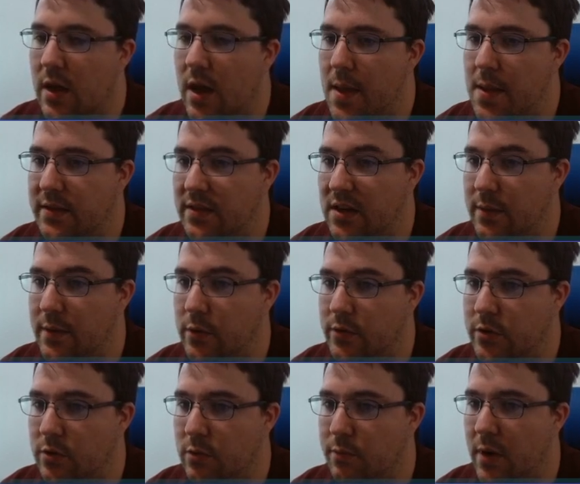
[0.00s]
And that's going to be equal
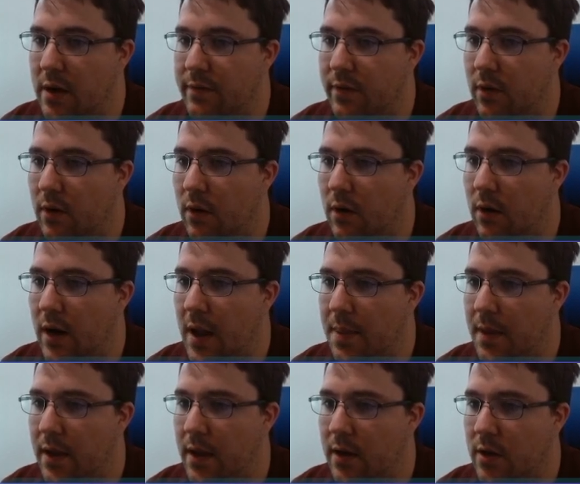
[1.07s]
to buffer and
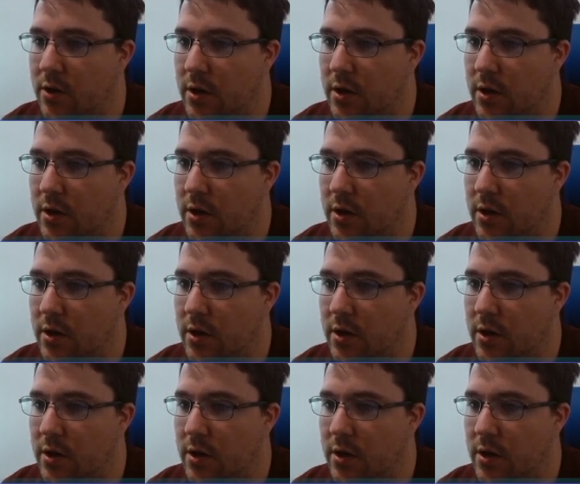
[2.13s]
then